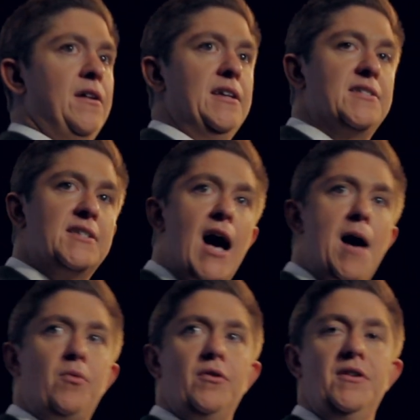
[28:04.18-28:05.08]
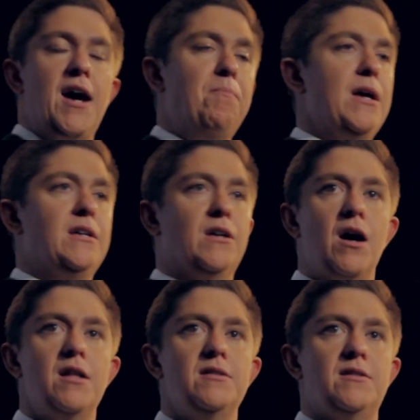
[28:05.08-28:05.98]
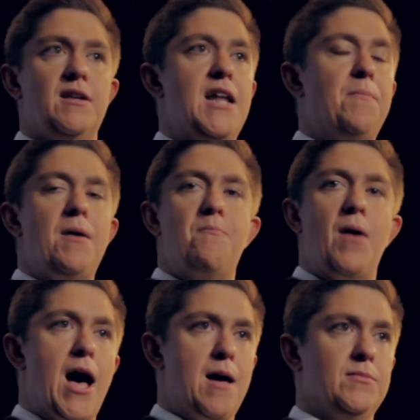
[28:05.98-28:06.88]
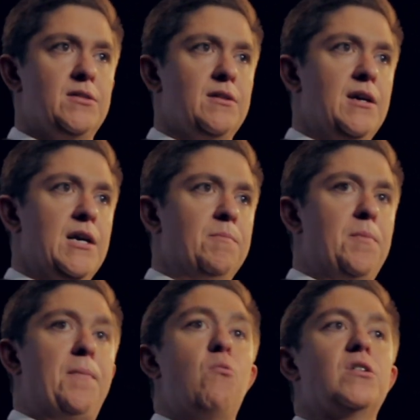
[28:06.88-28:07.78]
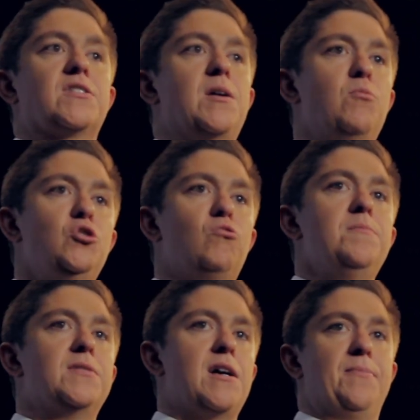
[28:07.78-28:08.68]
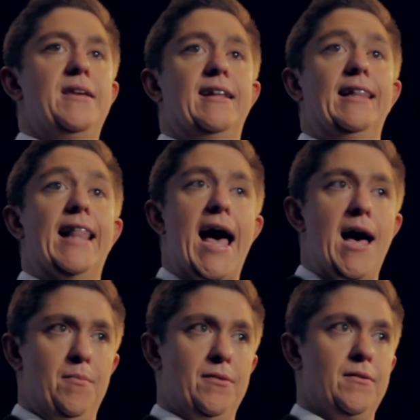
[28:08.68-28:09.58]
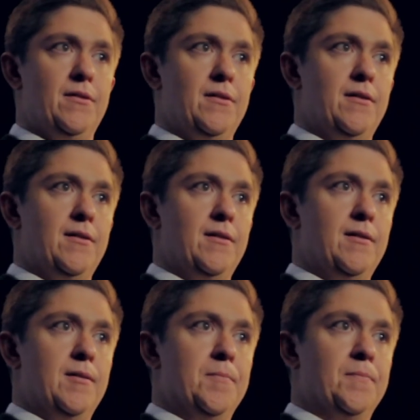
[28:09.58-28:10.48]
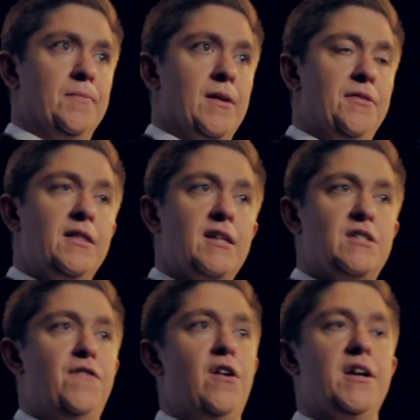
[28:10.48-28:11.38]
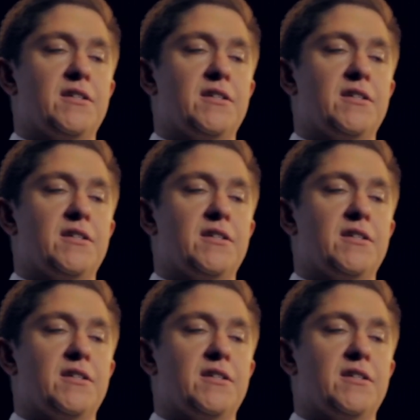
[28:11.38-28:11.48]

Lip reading: is toppled not by guns, not by bombs, but by what someone dreams up in a lab. I think that's very